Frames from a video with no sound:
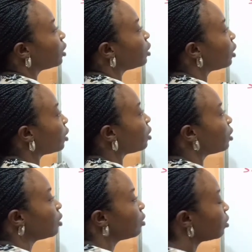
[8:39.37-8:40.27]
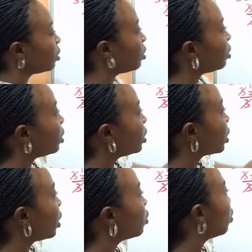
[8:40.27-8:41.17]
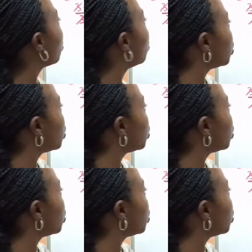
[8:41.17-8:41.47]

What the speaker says: Then this cannot go,